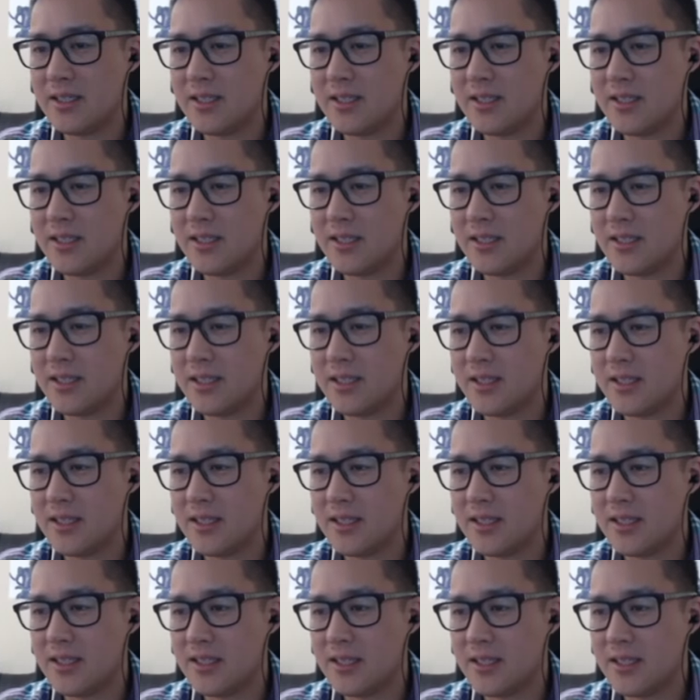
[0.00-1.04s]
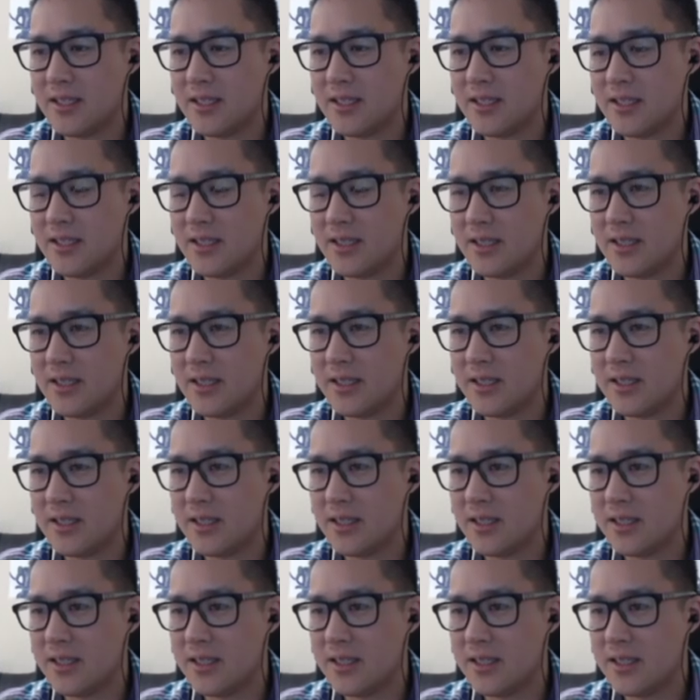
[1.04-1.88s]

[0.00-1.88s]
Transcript: (silence)